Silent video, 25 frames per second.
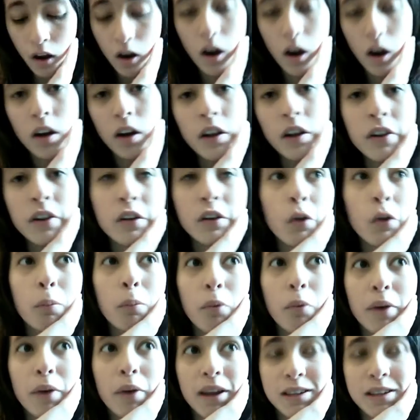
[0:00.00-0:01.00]
Another little
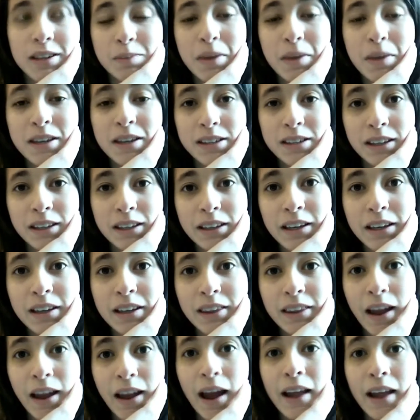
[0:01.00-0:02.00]
point is basically
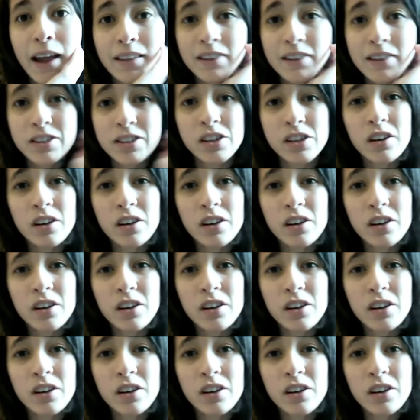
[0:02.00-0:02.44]
that there's a